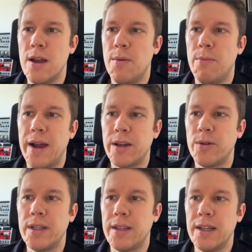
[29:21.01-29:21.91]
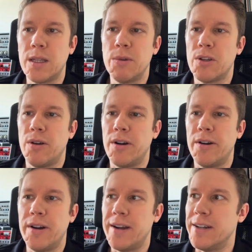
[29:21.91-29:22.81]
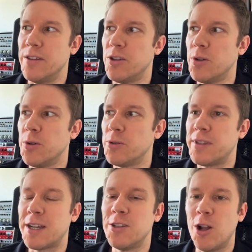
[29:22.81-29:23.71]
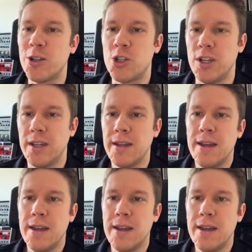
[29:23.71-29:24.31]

migrate database or a new technology.